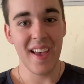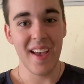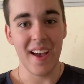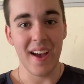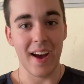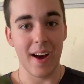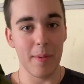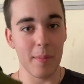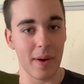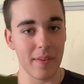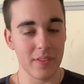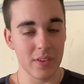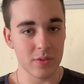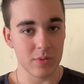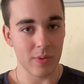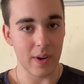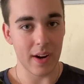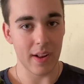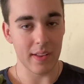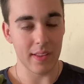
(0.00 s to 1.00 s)
I've just
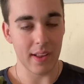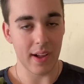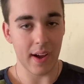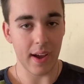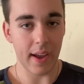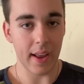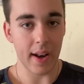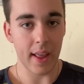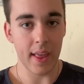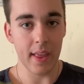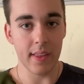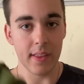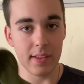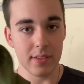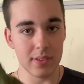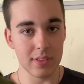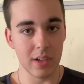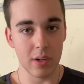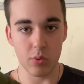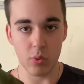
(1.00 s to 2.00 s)
read online. This
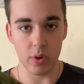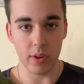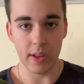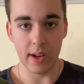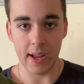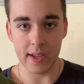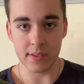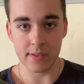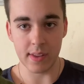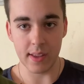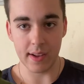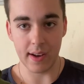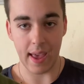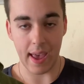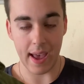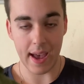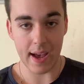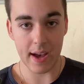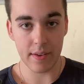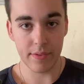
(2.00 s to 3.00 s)
is a really nice thing to
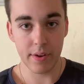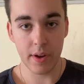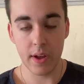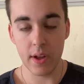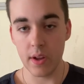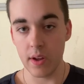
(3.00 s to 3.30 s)
have.